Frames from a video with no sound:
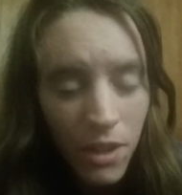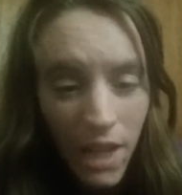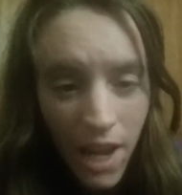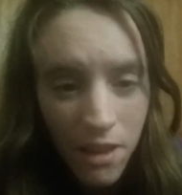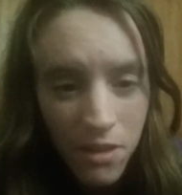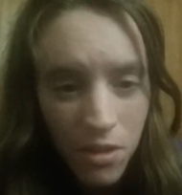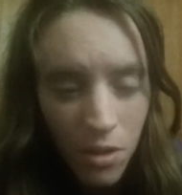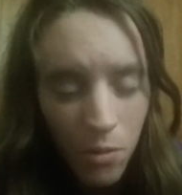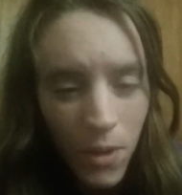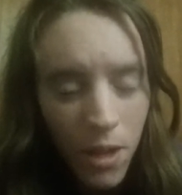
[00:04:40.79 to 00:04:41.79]
the
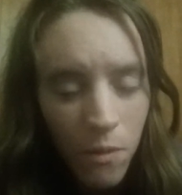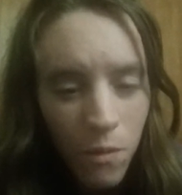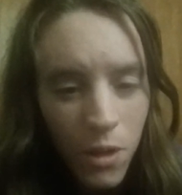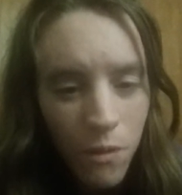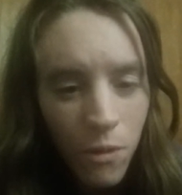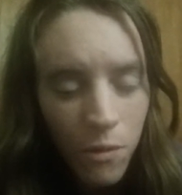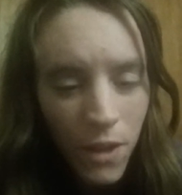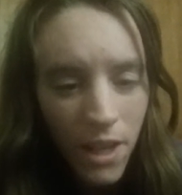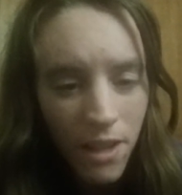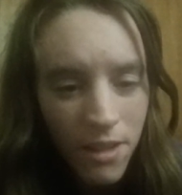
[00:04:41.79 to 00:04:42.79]
answer right in front of your
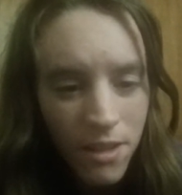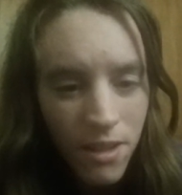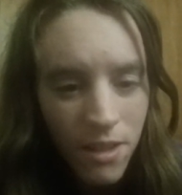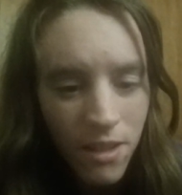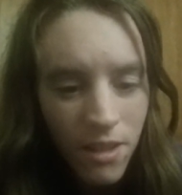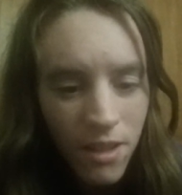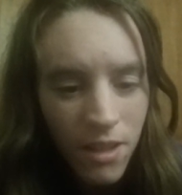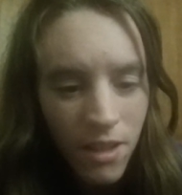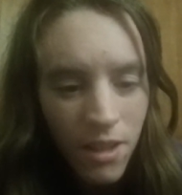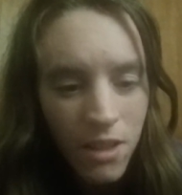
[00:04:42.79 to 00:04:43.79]
face
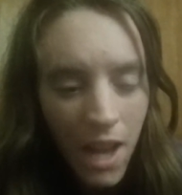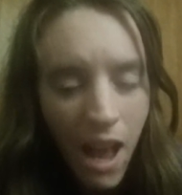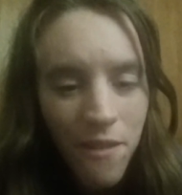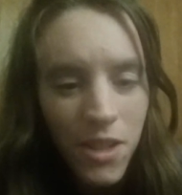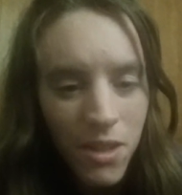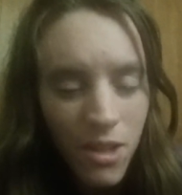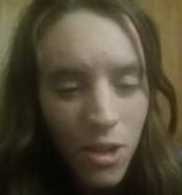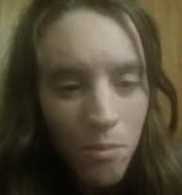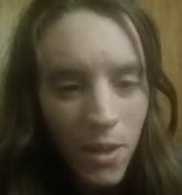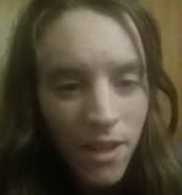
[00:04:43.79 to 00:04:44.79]
to have
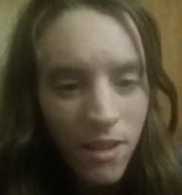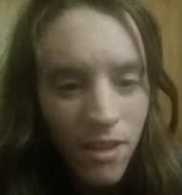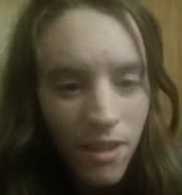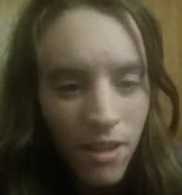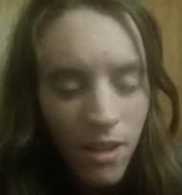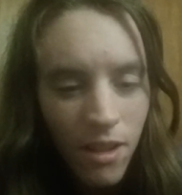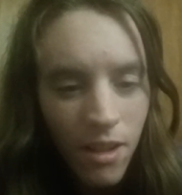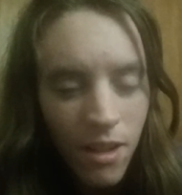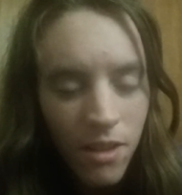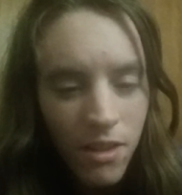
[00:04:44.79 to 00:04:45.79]
discernment.
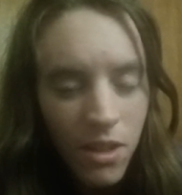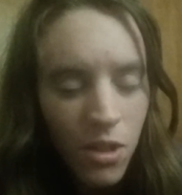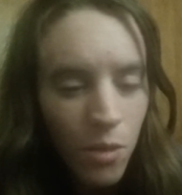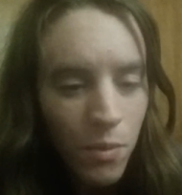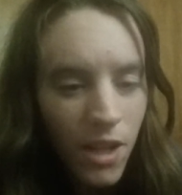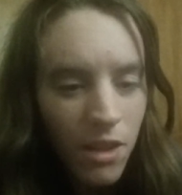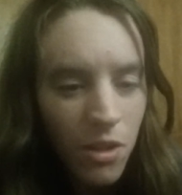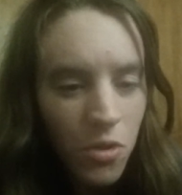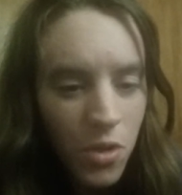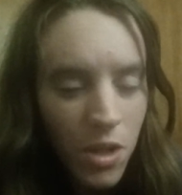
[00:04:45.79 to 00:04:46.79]
The serpent at the
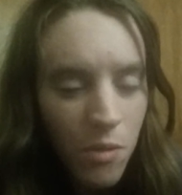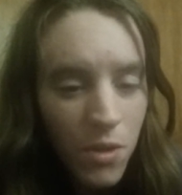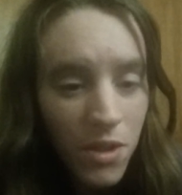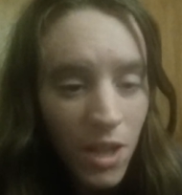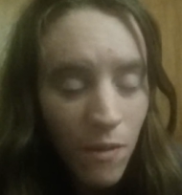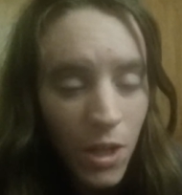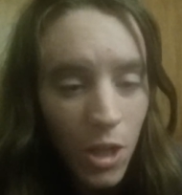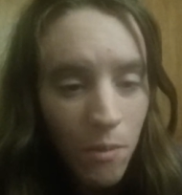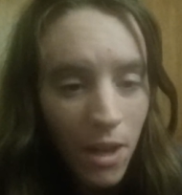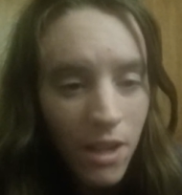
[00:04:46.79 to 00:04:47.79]
tree was giving
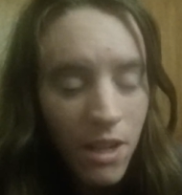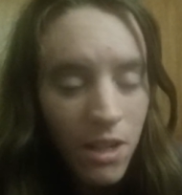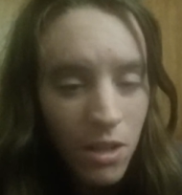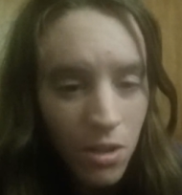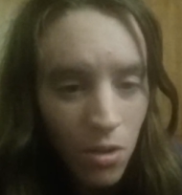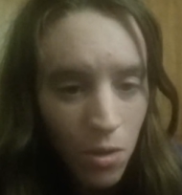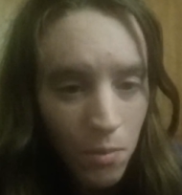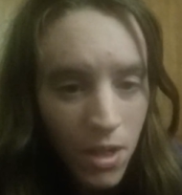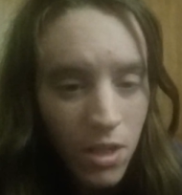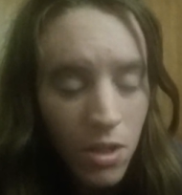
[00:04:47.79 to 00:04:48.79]
humanity
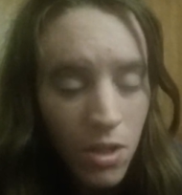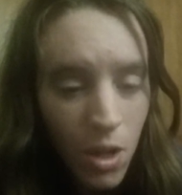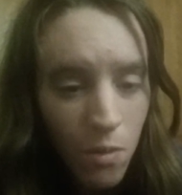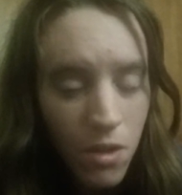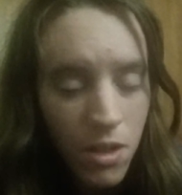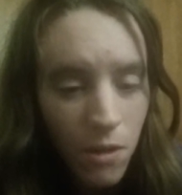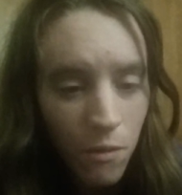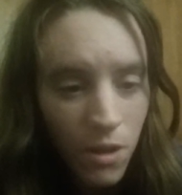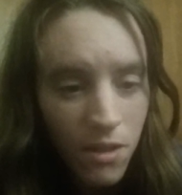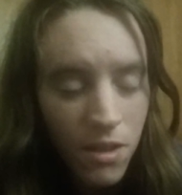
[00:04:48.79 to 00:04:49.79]
discernment to know the
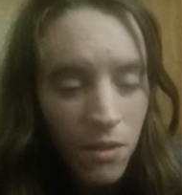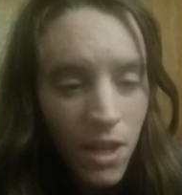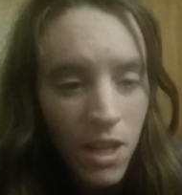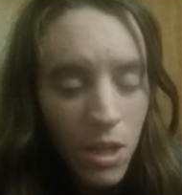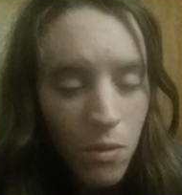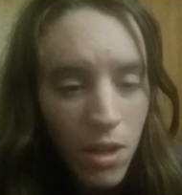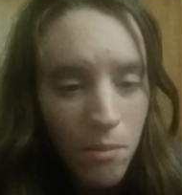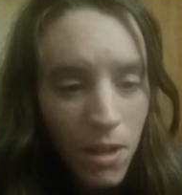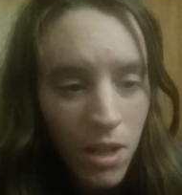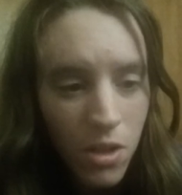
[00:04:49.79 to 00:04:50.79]
difference so that you can
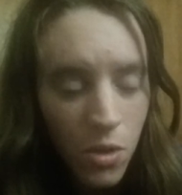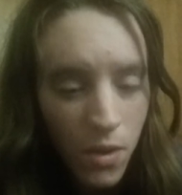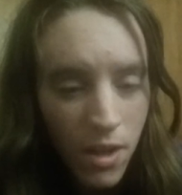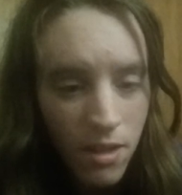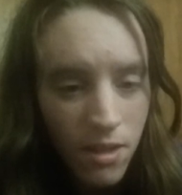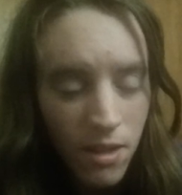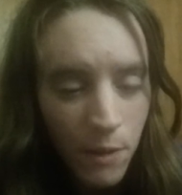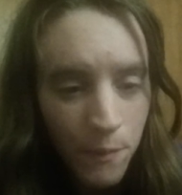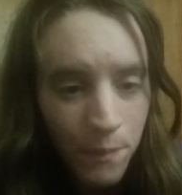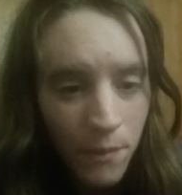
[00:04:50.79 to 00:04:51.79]
make a choice
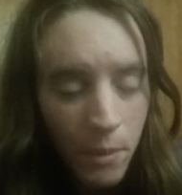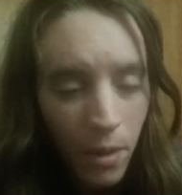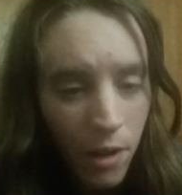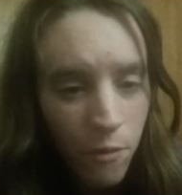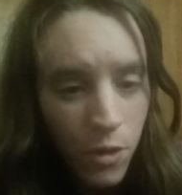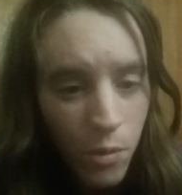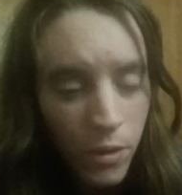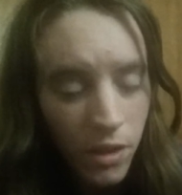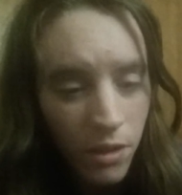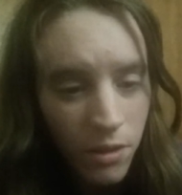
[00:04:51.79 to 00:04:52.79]
by free
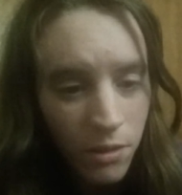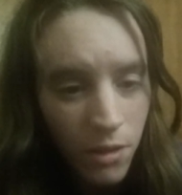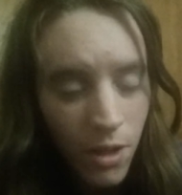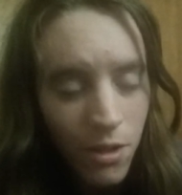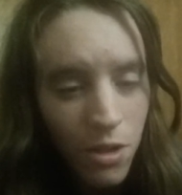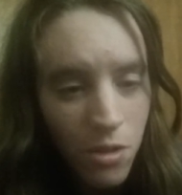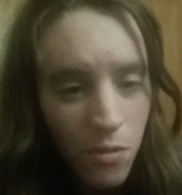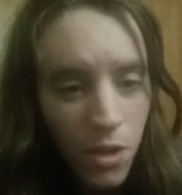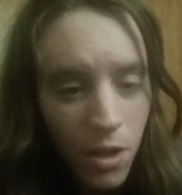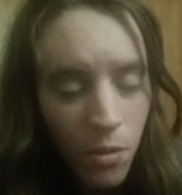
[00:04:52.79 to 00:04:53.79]
will to do
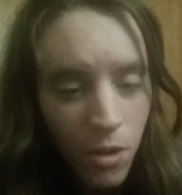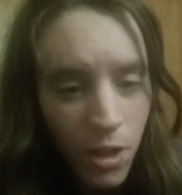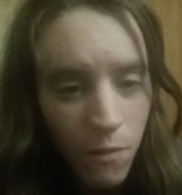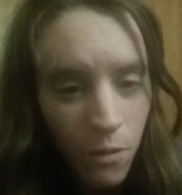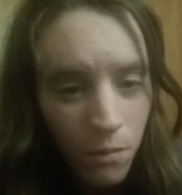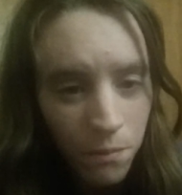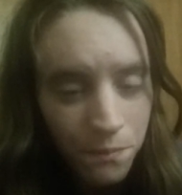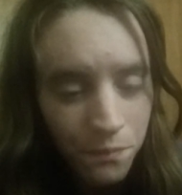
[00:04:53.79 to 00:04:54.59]
good or evil.